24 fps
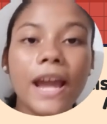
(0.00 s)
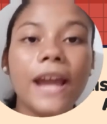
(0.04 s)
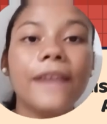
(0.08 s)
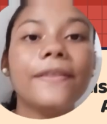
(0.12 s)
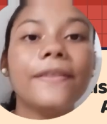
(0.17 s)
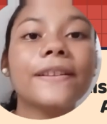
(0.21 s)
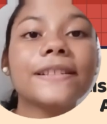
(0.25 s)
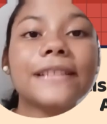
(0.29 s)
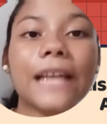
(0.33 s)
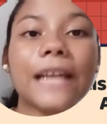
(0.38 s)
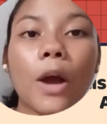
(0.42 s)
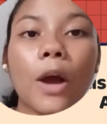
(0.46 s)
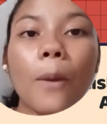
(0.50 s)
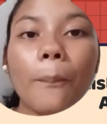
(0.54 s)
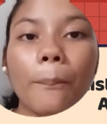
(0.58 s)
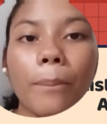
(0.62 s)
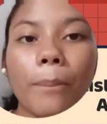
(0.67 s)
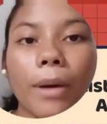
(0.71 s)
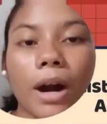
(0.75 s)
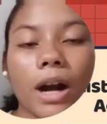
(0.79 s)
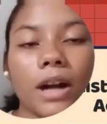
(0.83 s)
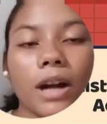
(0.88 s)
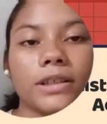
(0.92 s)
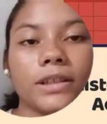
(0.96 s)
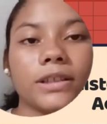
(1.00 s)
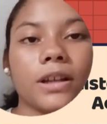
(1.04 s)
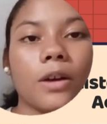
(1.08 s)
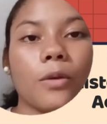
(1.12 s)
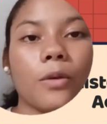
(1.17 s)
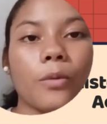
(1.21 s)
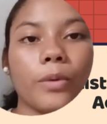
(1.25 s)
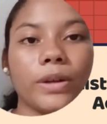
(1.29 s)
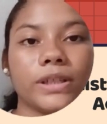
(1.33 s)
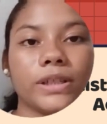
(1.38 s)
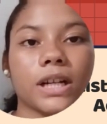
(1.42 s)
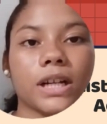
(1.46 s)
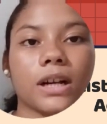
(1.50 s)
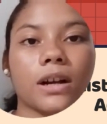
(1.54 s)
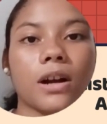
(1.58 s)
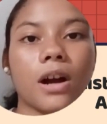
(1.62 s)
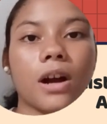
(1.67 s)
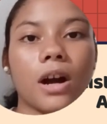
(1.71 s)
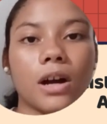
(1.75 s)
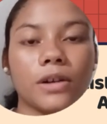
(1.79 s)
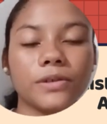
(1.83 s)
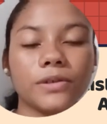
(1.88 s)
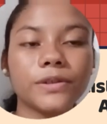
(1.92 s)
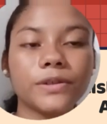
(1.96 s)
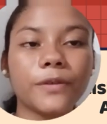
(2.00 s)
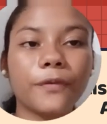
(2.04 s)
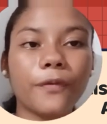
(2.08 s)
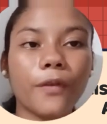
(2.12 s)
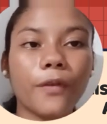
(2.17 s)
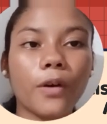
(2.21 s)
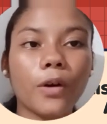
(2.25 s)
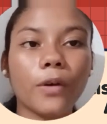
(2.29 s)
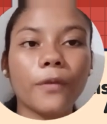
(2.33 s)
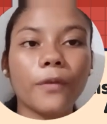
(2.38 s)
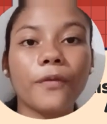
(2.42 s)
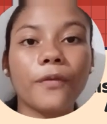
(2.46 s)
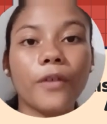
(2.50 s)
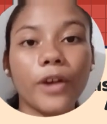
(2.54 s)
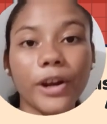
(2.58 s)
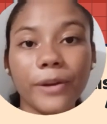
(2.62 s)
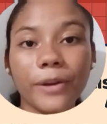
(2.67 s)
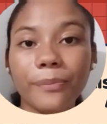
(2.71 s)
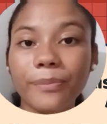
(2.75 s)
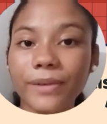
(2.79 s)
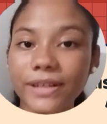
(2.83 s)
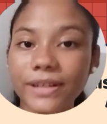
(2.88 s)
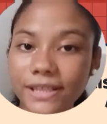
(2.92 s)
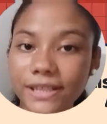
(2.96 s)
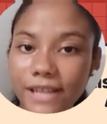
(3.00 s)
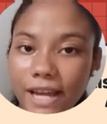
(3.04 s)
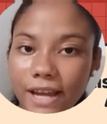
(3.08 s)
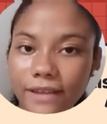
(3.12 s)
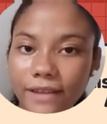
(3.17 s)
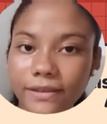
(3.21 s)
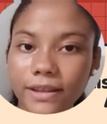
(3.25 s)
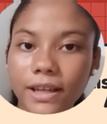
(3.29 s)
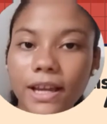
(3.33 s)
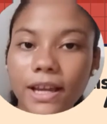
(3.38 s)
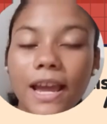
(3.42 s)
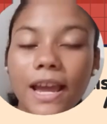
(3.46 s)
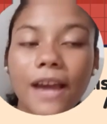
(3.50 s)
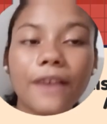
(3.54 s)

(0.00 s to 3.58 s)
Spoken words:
In the second part, which accounts for 40%,